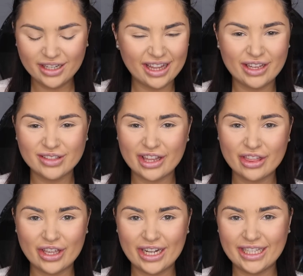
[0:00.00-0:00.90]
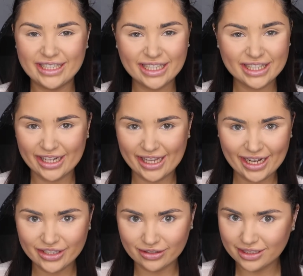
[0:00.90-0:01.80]
I think it was like $36,
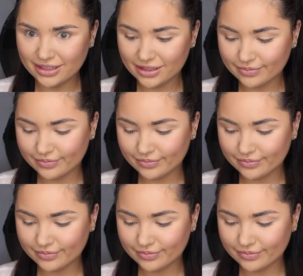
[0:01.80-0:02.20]
$38,